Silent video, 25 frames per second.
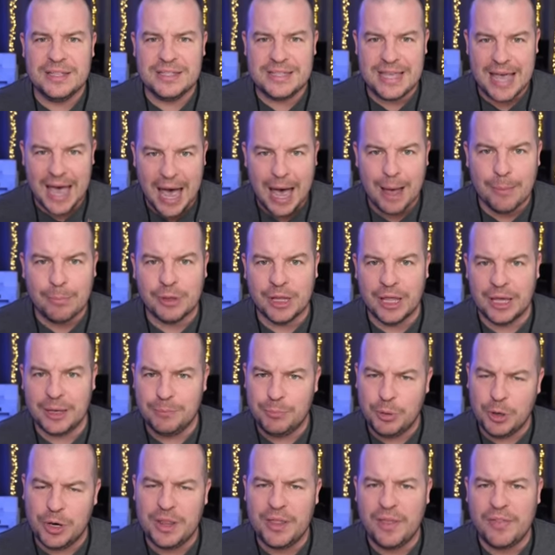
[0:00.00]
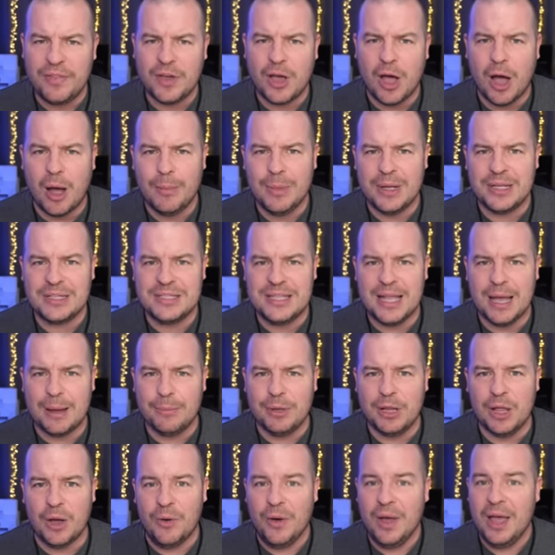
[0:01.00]
tablet? Put it in the comments down
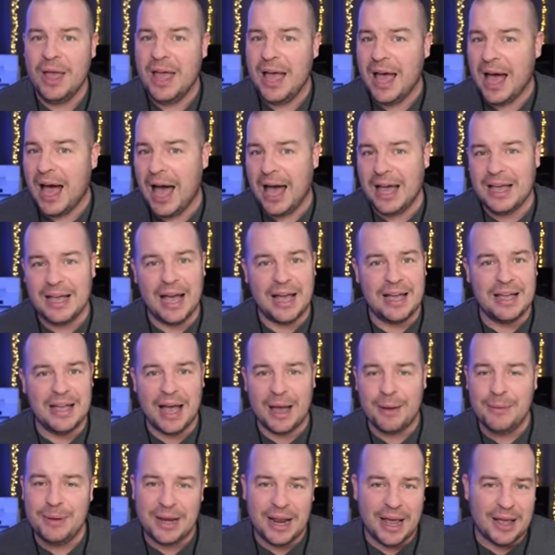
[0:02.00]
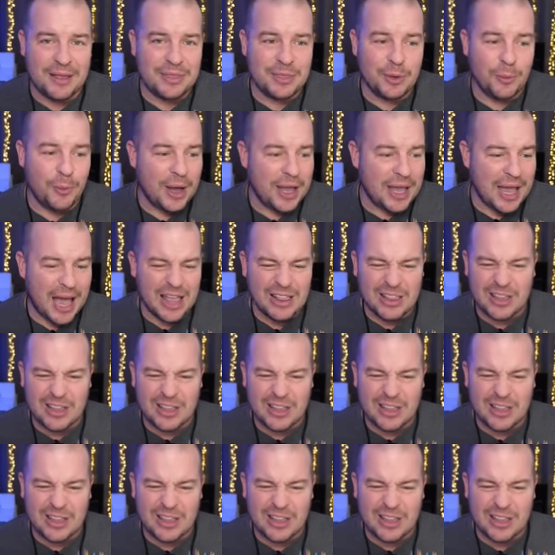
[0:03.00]
below. I, I, I mean, I, the way I